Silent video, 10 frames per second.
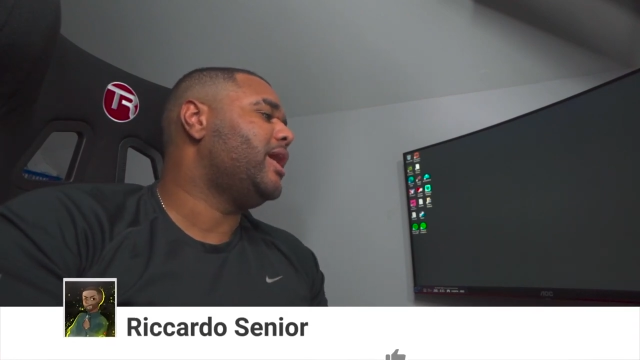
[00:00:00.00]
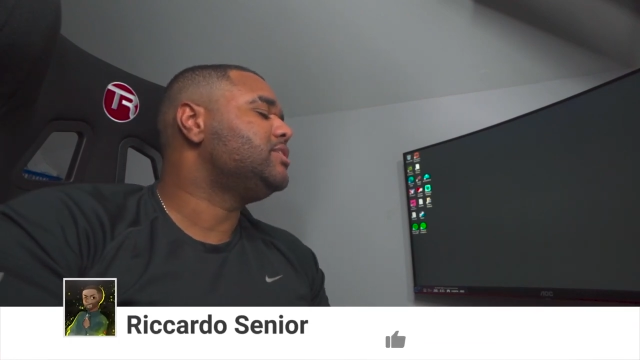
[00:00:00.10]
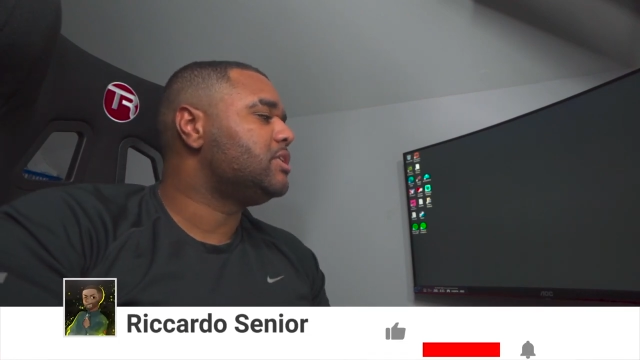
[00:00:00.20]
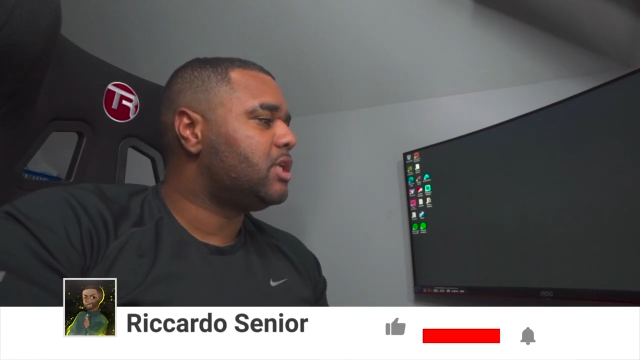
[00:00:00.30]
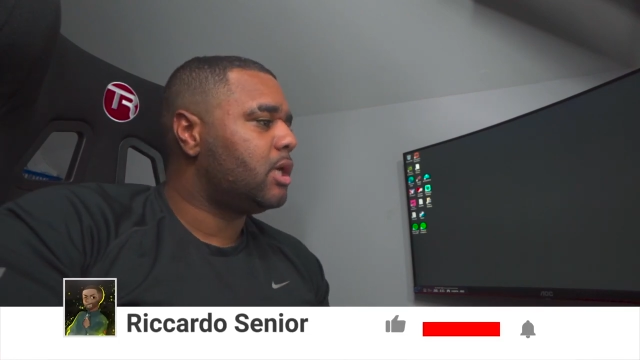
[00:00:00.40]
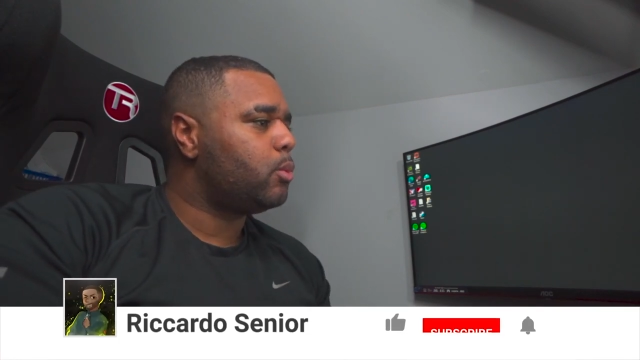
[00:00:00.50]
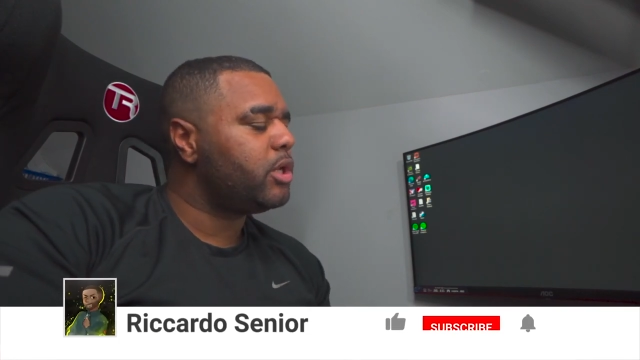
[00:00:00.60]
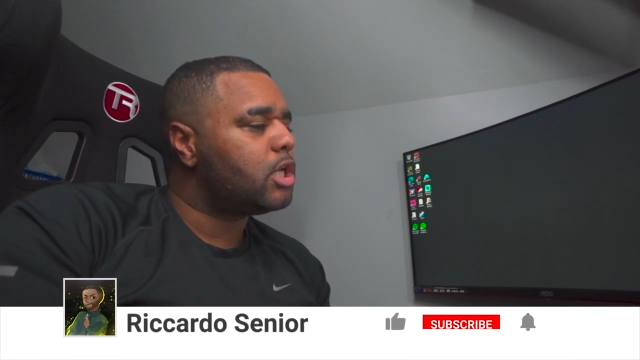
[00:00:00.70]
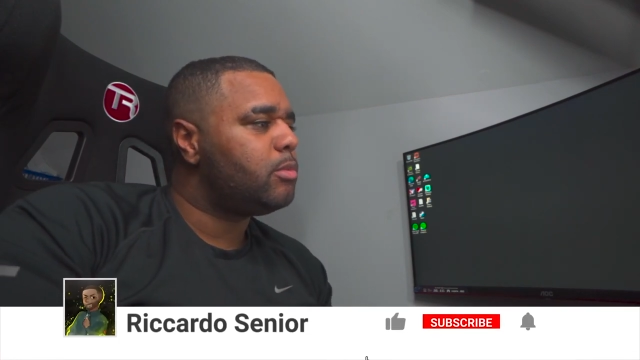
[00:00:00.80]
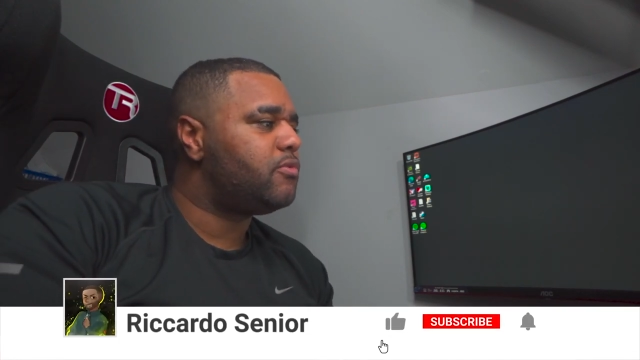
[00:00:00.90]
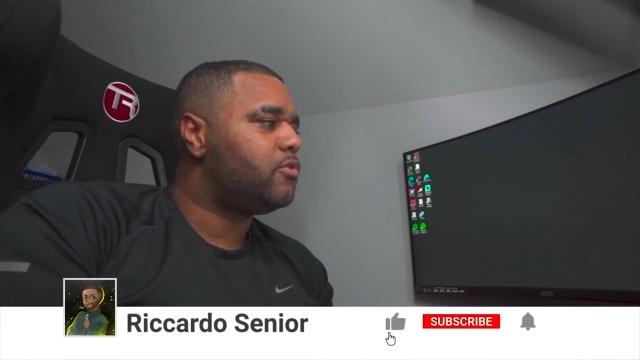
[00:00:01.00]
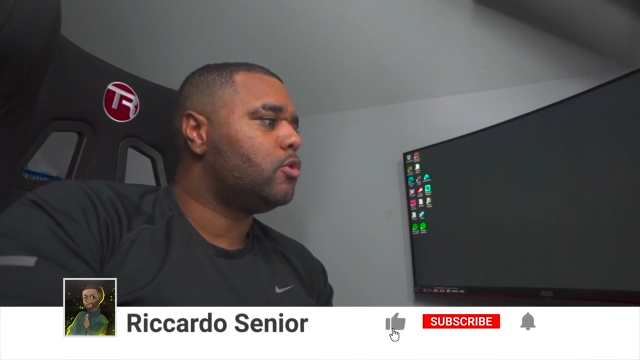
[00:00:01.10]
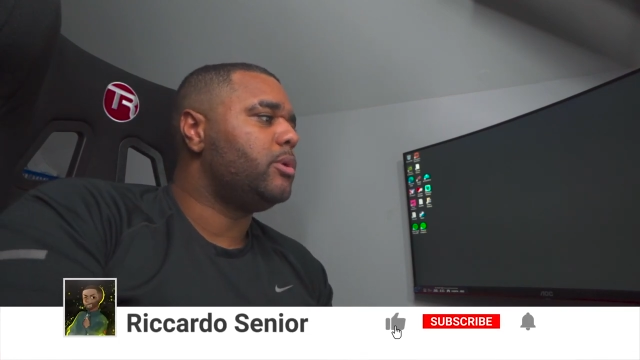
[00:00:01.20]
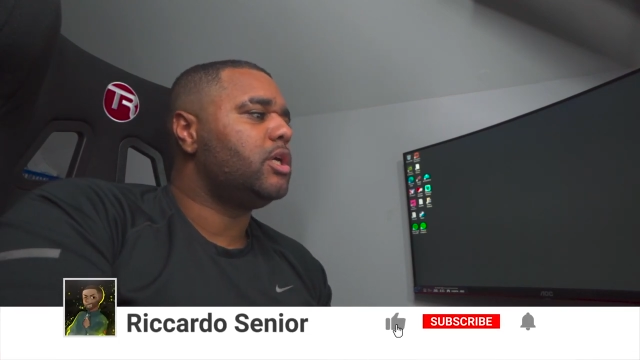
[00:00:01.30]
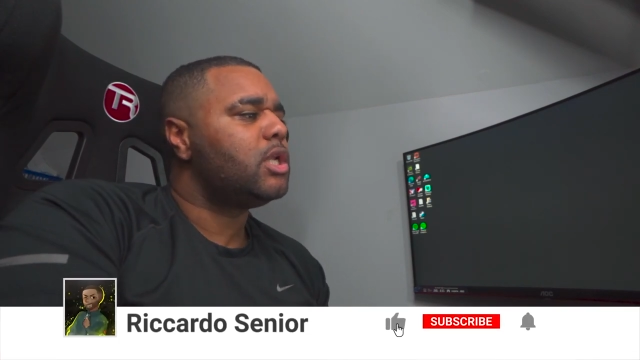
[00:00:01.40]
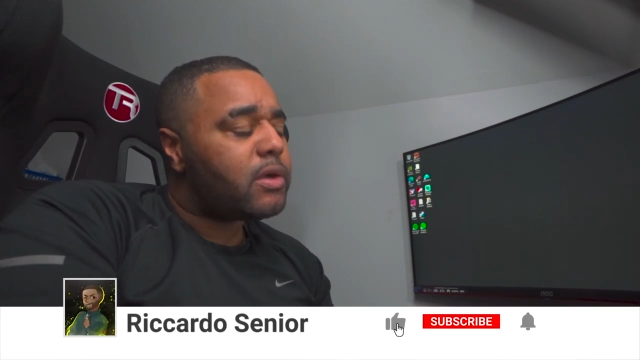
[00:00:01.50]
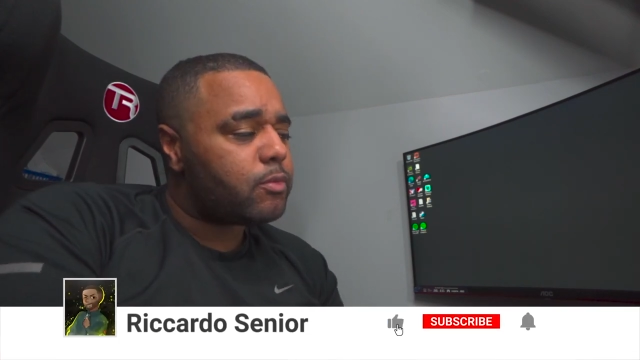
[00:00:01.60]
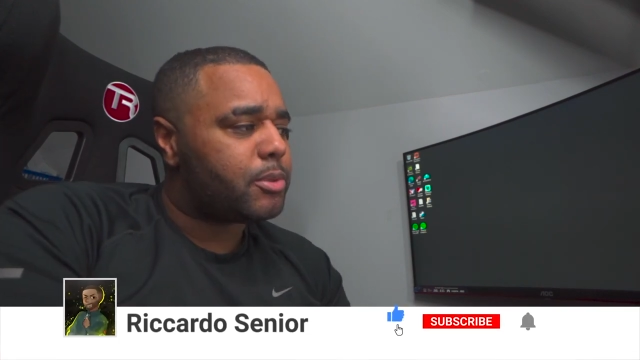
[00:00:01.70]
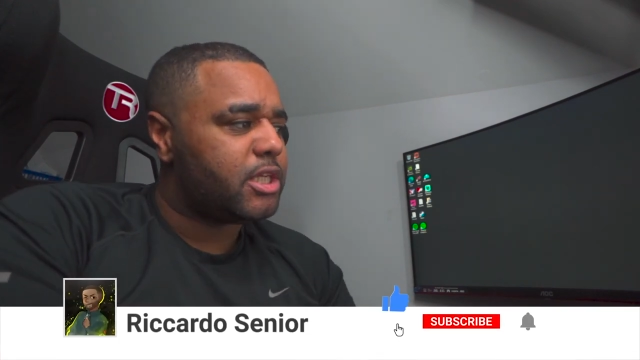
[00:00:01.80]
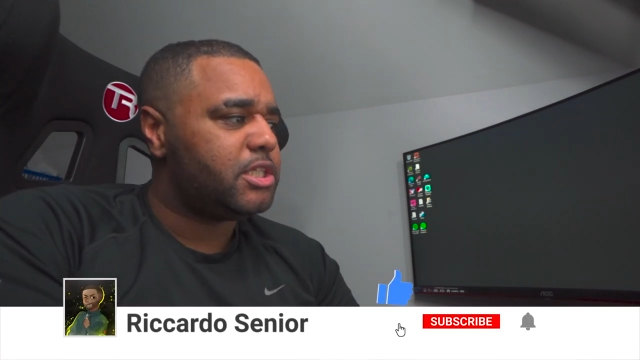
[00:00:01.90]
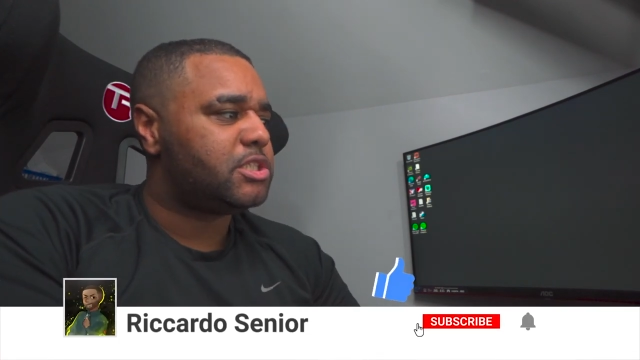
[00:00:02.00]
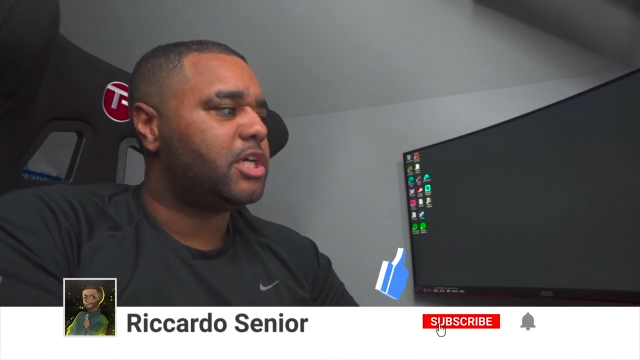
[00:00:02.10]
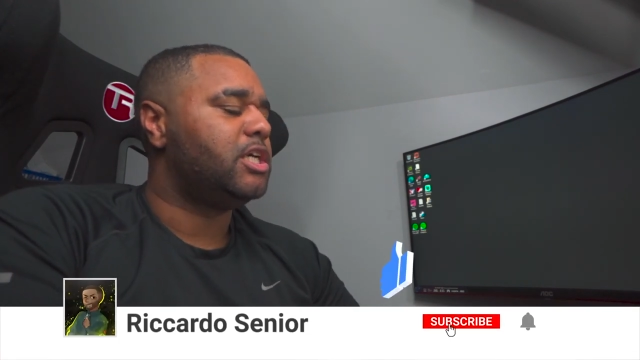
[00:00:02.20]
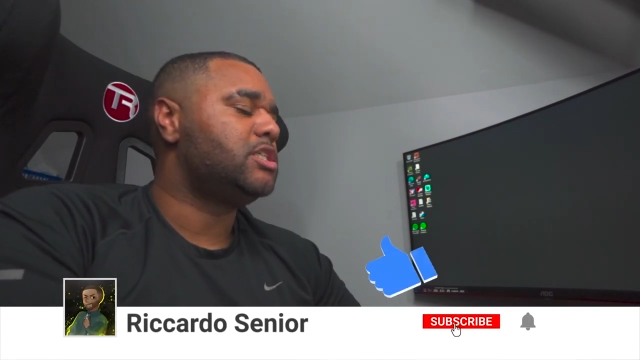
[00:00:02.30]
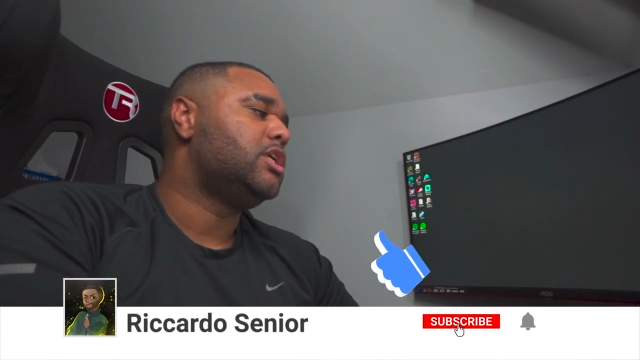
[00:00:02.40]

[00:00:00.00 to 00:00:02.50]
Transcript: and today we're going to be filming another police chase.